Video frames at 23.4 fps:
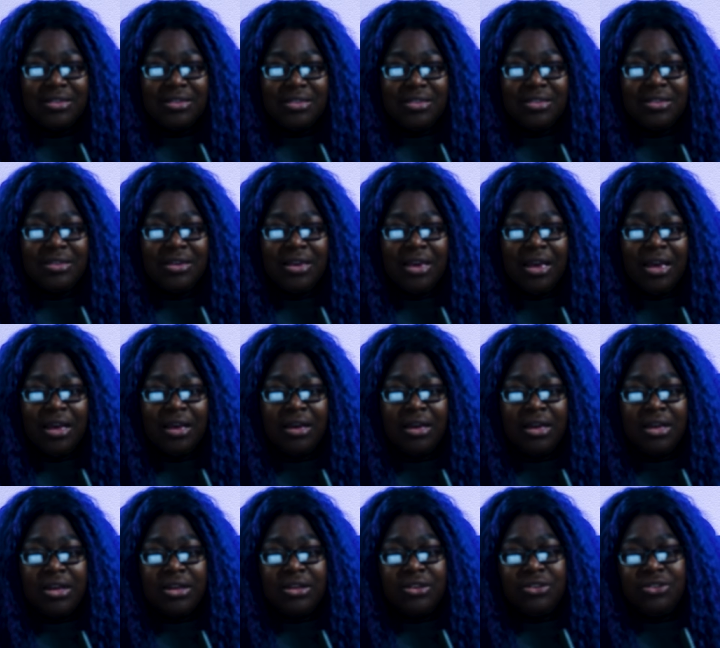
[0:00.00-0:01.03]
Yeah.
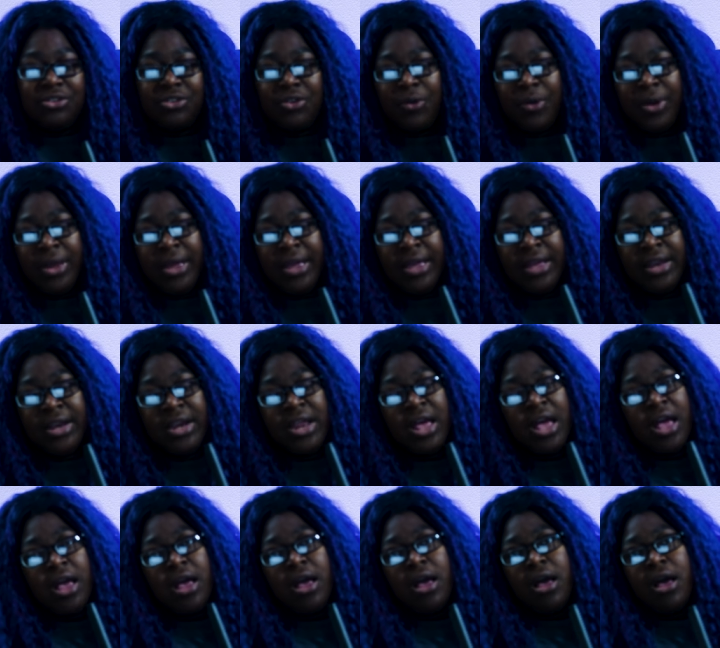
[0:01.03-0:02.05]
So in
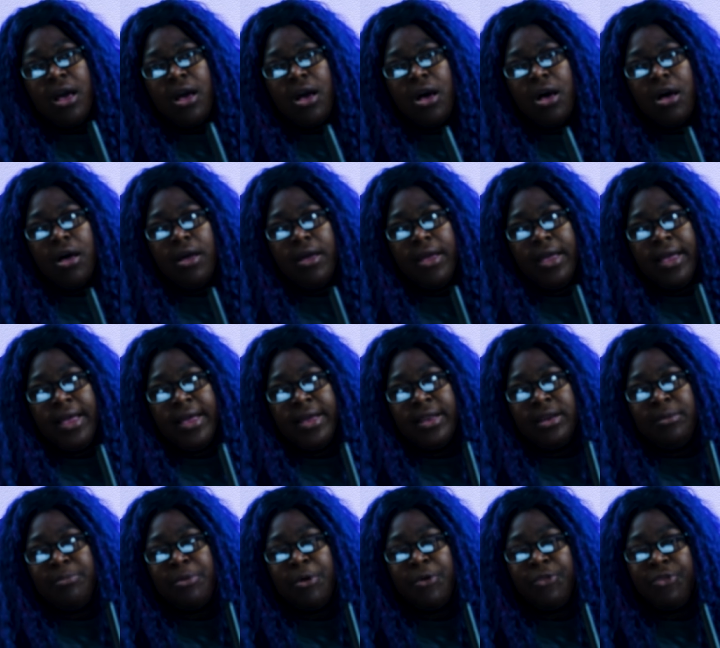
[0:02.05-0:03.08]
in
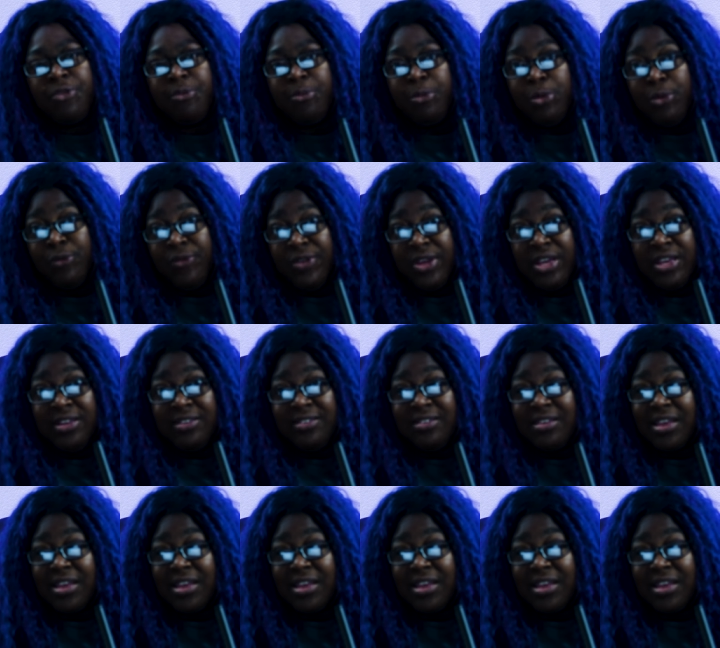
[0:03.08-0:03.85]
both the movies